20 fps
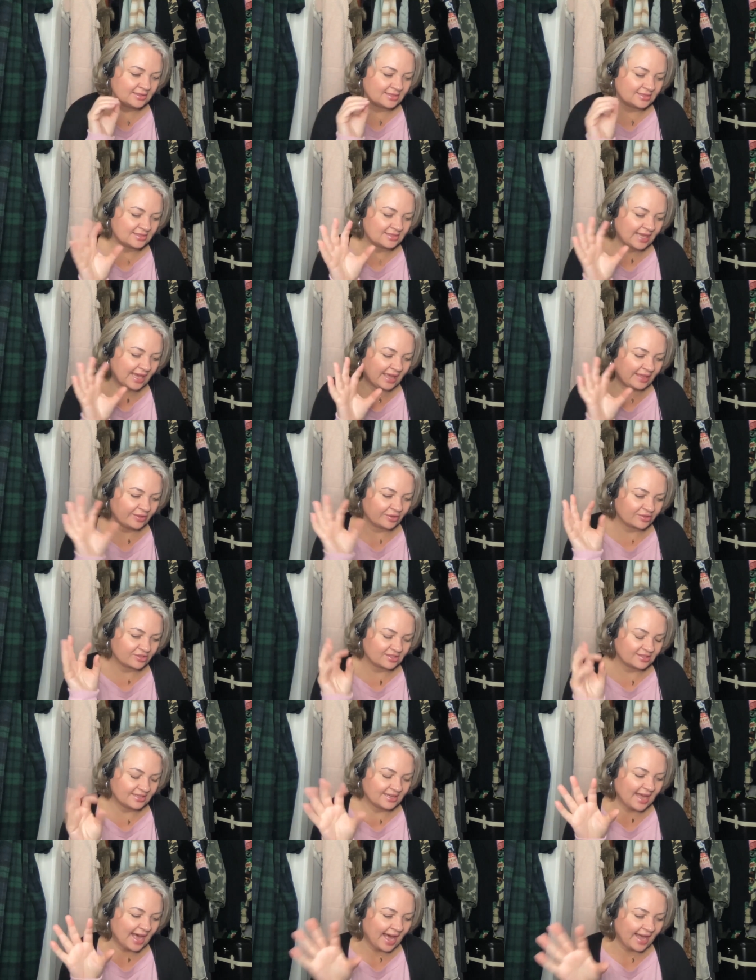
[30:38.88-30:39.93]
to say
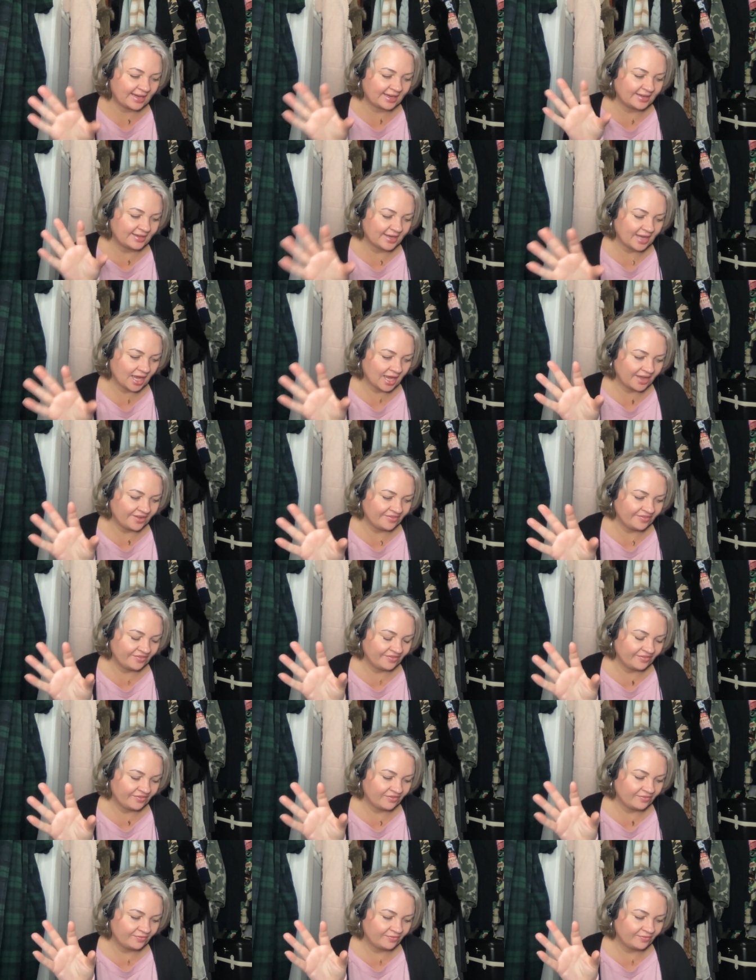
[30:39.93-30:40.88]
there's not enough.